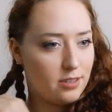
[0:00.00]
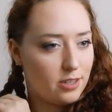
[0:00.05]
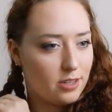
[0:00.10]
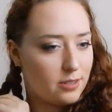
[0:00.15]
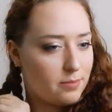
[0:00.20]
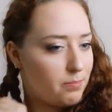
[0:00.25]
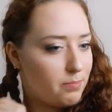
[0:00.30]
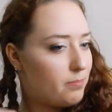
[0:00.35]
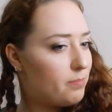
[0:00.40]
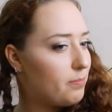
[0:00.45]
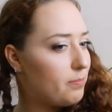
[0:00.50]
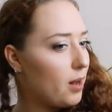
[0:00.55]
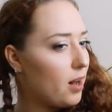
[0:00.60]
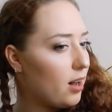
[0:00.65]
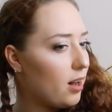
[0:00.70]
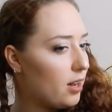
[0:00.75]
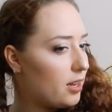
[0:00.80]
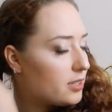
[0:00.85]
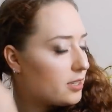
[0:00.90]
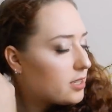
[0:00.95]
just
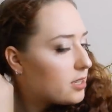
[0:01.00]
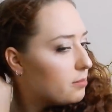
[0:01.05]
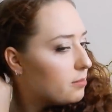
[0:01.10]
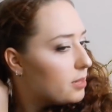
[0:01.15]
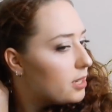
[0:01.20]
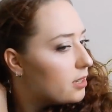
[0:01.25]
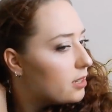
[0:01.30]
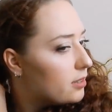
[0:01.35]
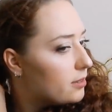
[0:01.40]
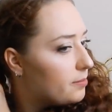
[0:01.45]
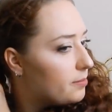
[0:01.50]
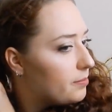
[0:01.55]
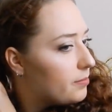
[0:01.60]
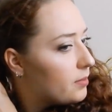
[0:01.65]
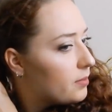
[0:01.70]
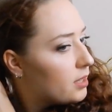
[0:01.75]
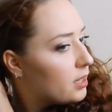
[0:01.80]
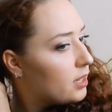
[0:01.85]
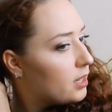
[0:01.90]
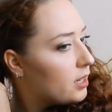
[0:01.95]
past the middle.
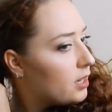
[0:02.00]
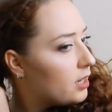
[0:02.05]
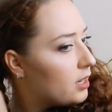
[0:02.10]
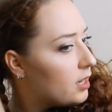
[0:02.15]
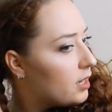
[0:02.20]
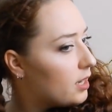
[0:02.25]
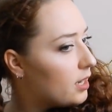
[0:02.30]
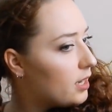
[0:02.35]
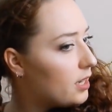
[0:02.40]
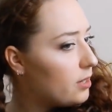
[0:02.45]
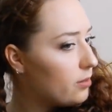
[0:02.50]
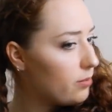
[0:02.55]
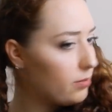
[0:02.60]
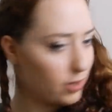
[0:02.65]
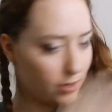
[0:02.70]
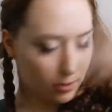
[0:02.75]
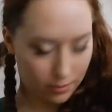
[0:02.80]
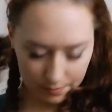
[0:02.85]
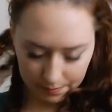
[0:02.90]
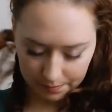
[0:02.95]
I
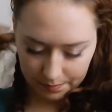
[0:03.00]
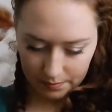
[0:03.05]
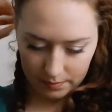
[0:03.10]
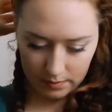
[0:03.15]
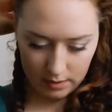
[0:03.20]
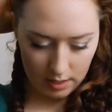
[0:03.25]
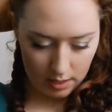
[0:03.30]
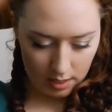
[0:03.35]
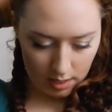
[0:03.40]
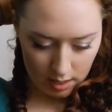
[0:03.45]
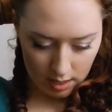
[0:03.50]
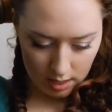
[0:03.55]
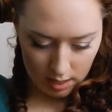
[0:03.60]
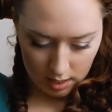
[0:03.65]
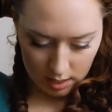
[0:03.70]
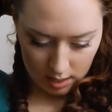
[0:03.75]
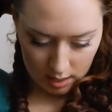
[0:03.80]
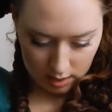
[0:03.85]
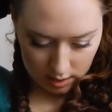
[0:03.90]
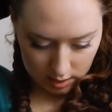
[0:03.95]
don't know.
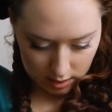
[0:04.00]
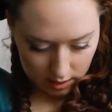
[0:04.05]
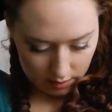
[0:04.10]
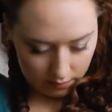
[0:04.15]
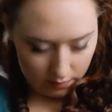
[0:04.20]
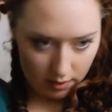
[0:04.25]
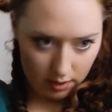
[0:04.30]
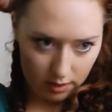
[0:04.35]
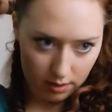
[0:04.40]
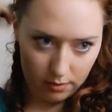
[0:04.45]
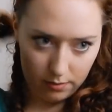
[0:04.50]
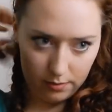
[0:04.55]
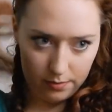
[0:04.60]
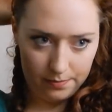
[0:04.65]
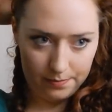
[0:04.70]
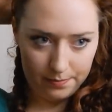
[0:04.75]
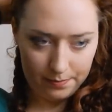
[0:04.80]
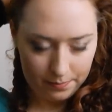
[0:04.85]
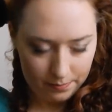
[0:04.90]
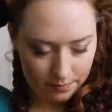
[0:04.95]
Let's have a
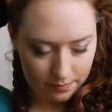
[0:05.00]
go.